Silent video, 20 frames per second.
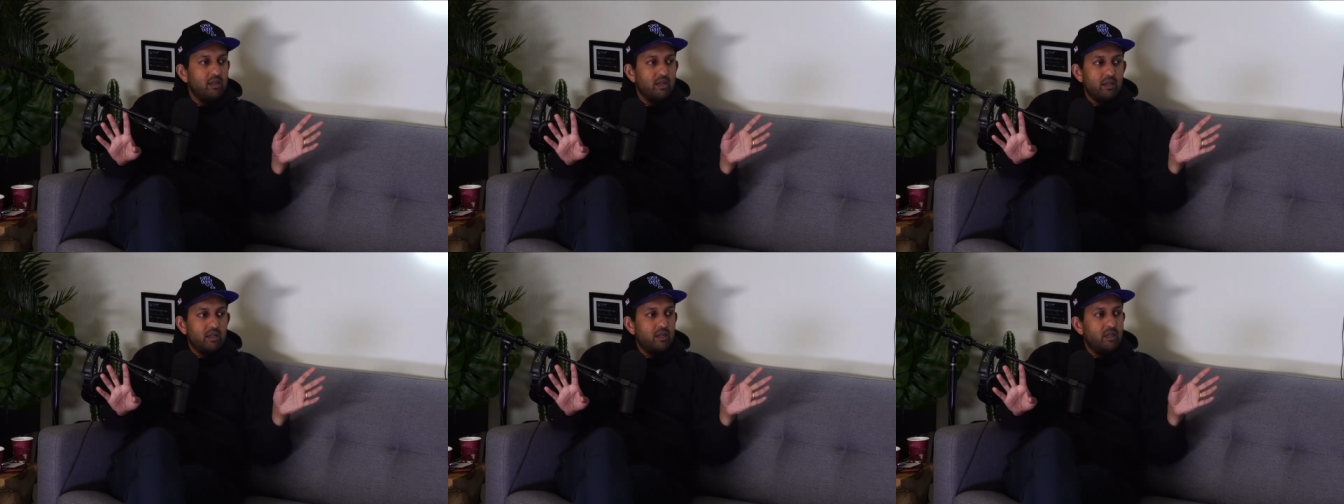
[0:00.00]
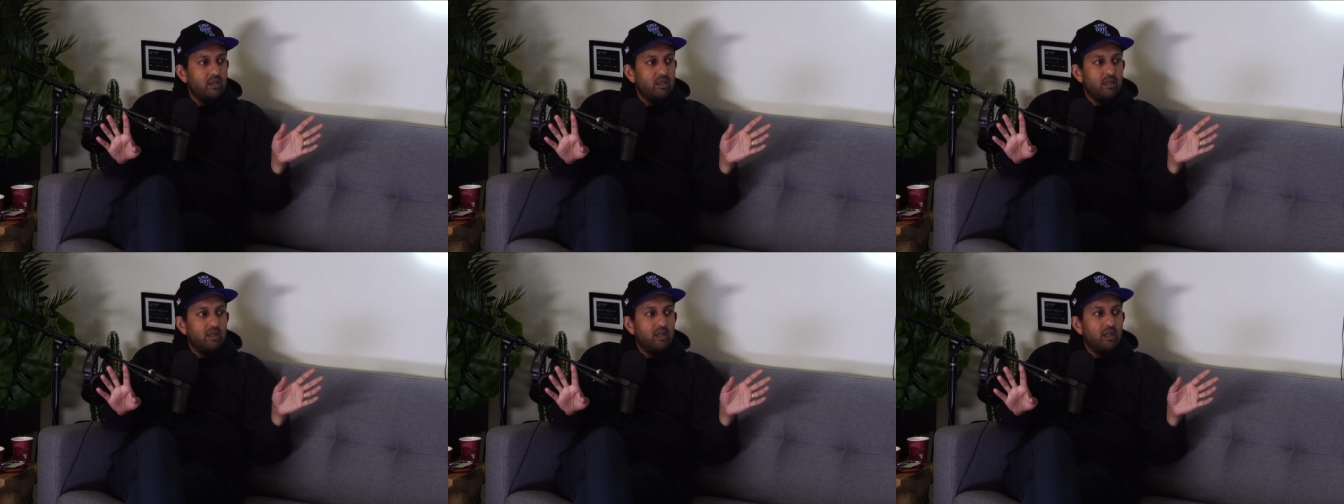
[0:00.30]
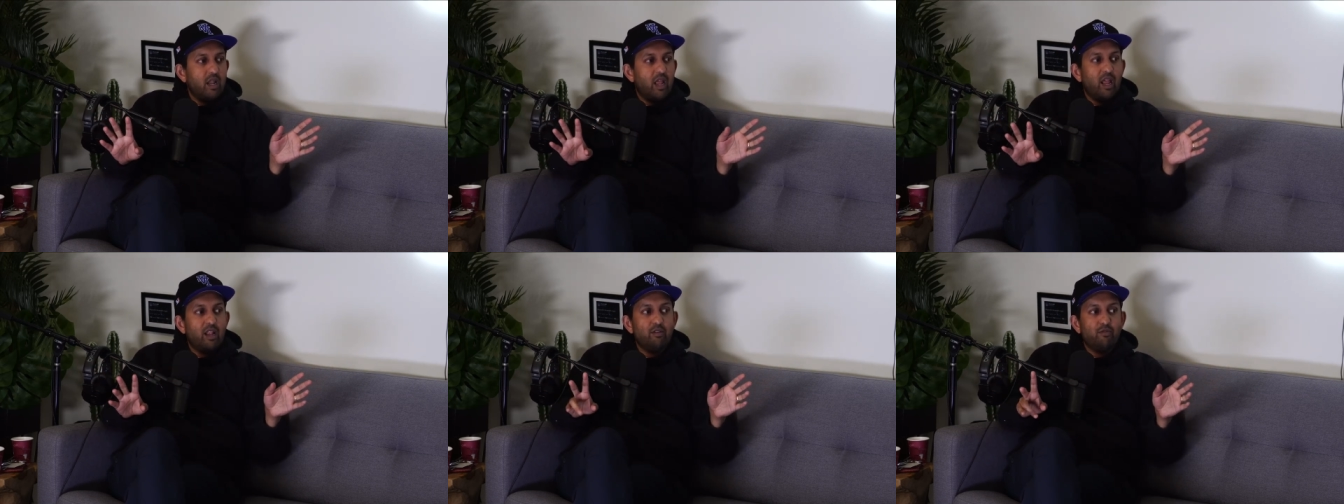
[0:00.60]
Uh huh.
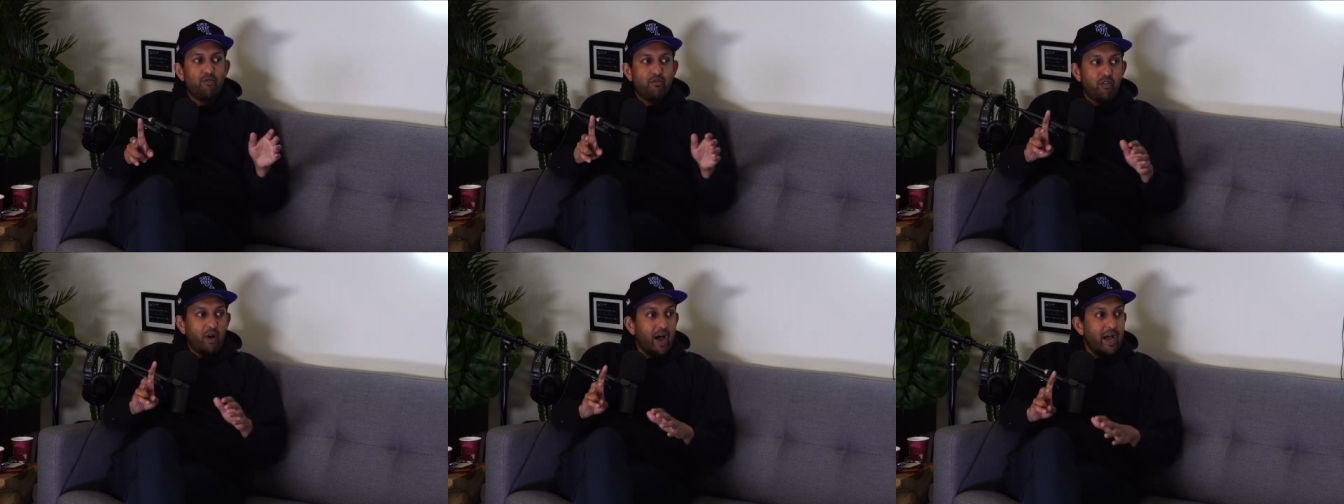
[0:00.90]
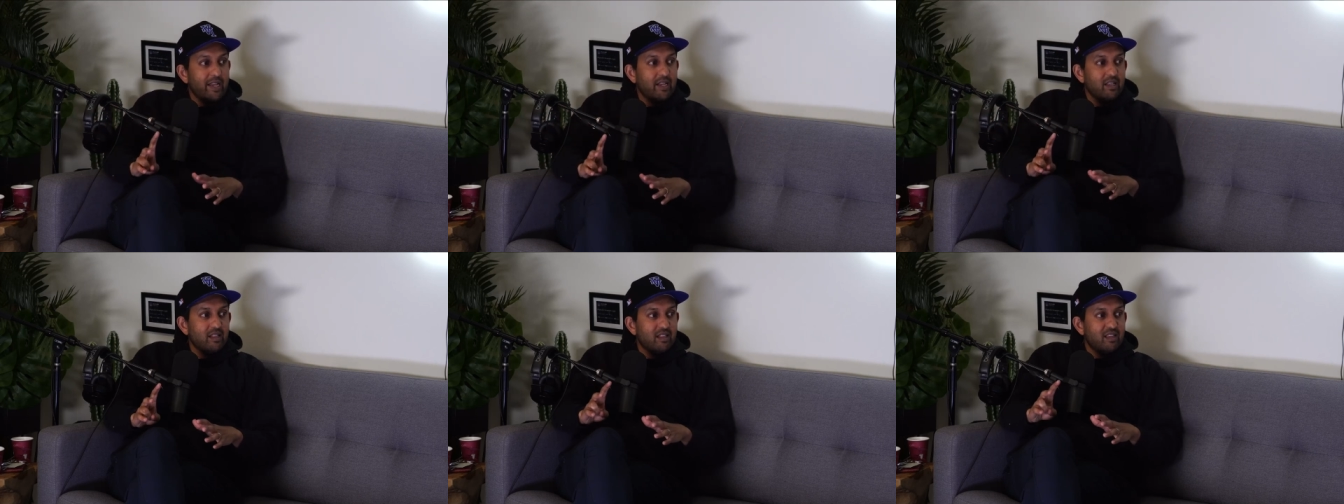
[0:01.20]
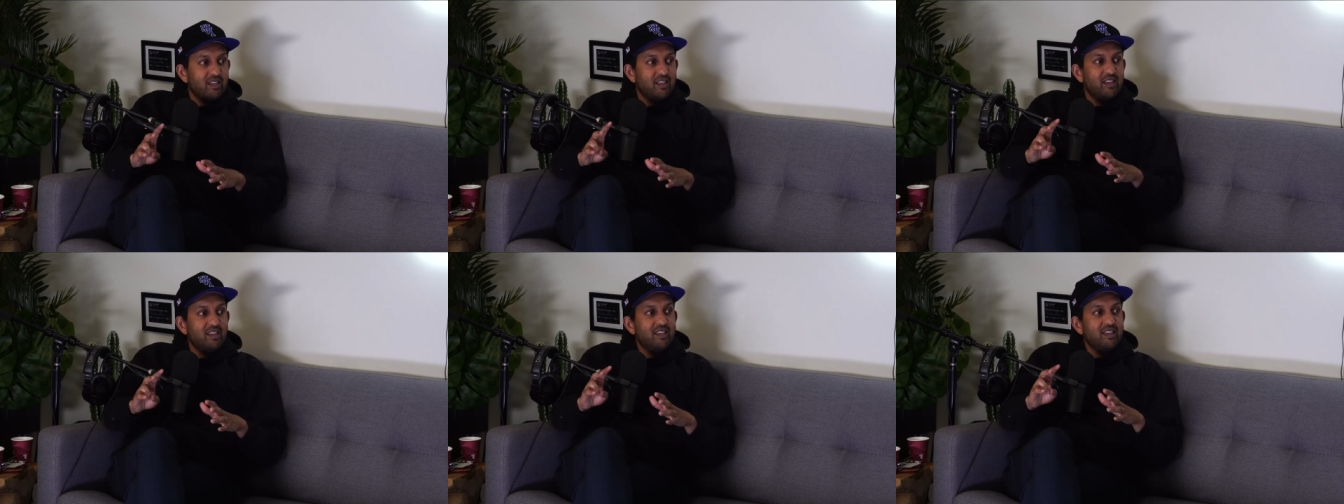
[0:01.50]
And
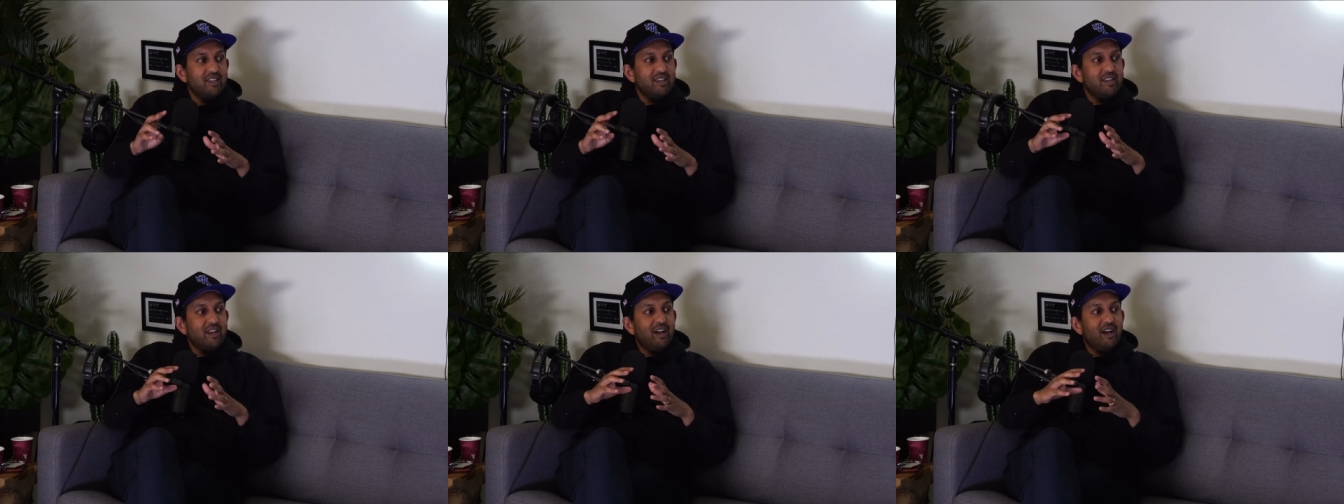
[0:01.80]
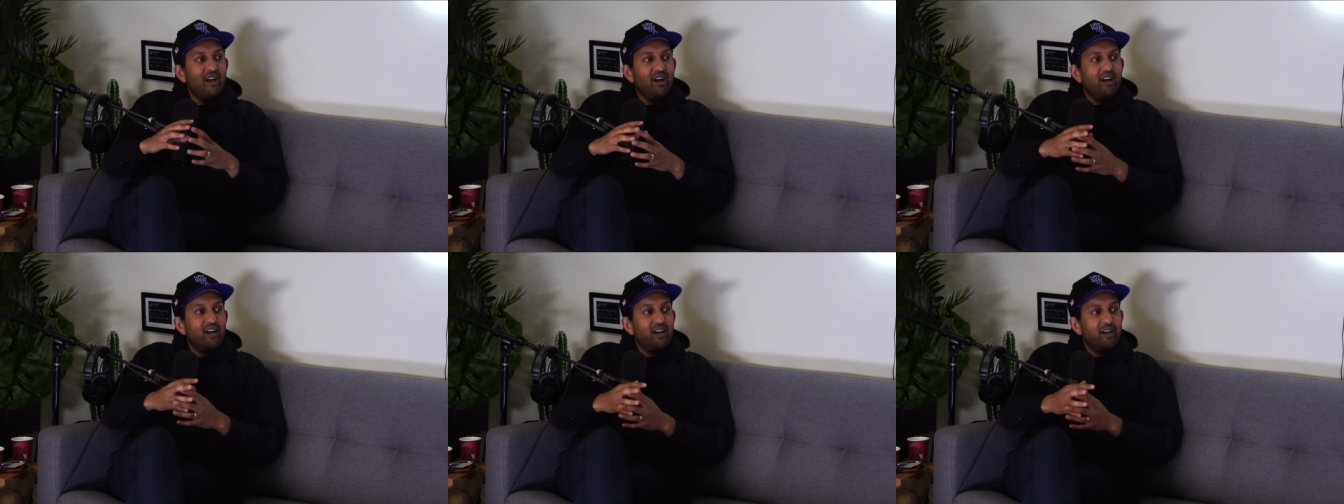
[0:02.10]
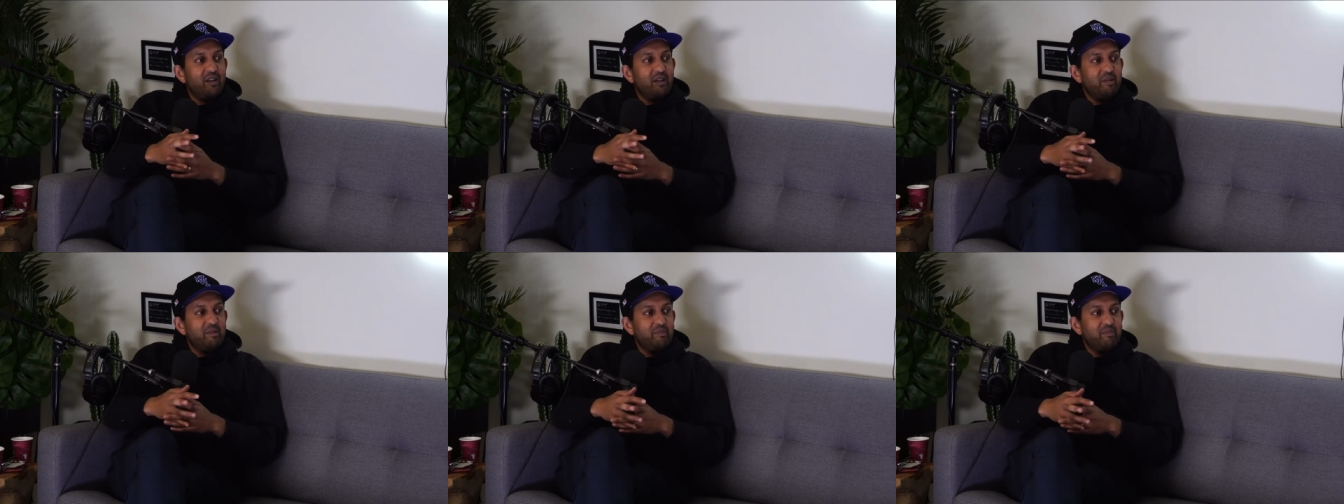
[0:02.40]
finally,
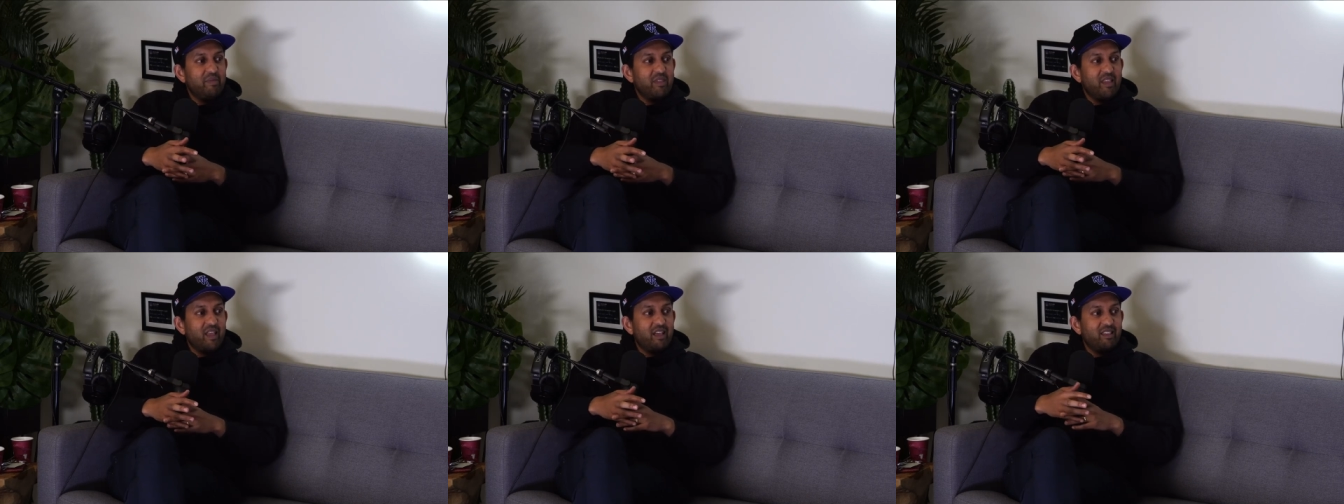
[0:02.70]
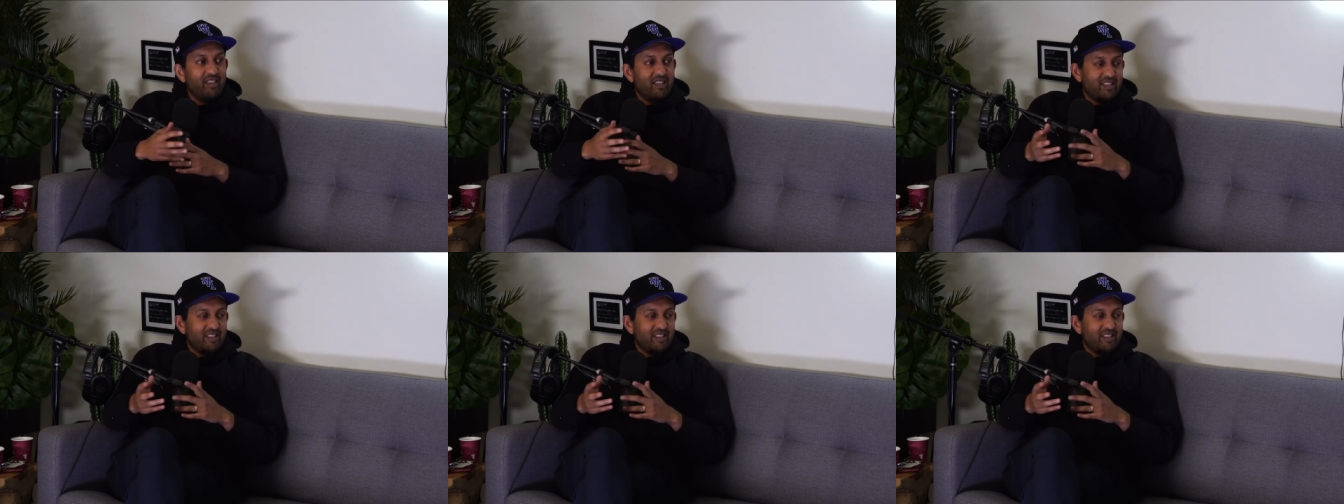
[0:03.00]
um, L.A.